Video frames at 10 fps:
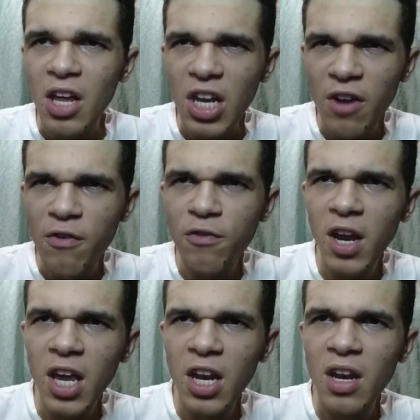they
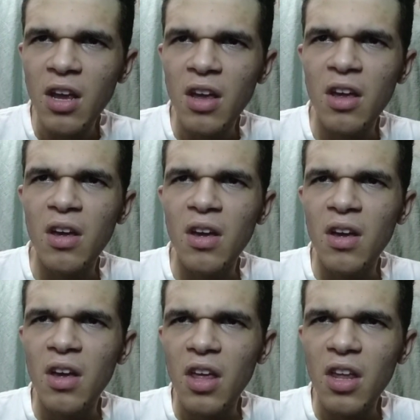freaking.
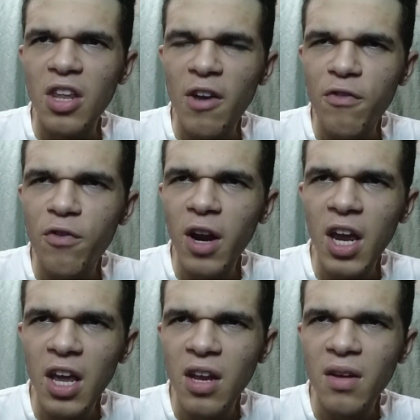They
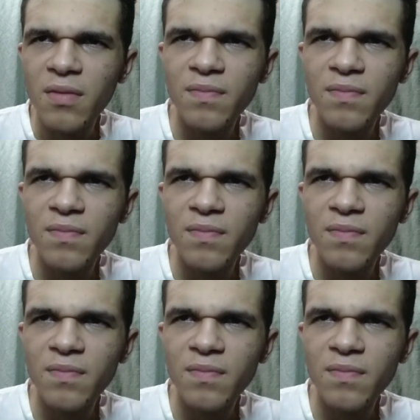freaking.